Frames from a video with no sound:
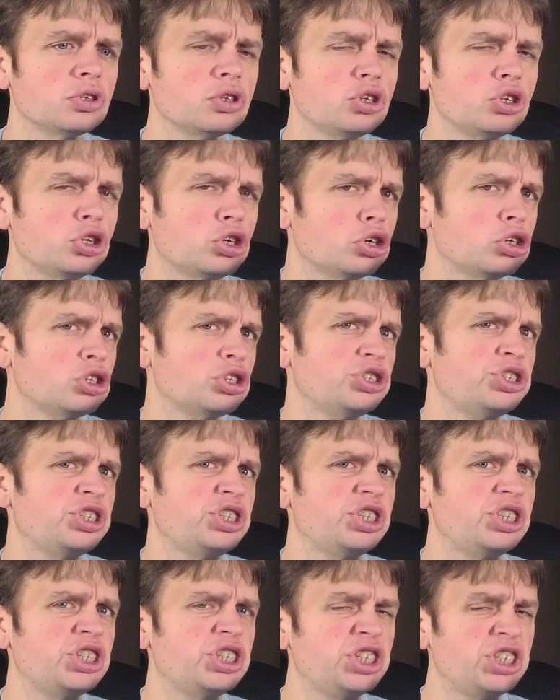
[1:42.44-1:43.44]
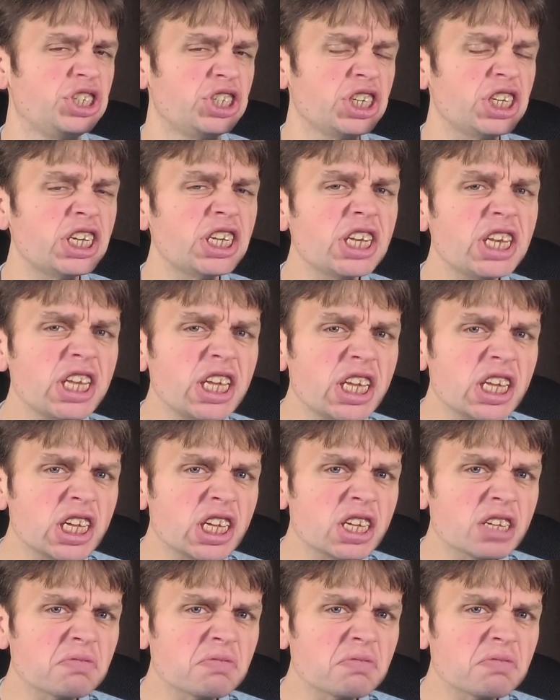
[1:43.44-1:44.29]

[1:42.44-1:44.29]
turgidity.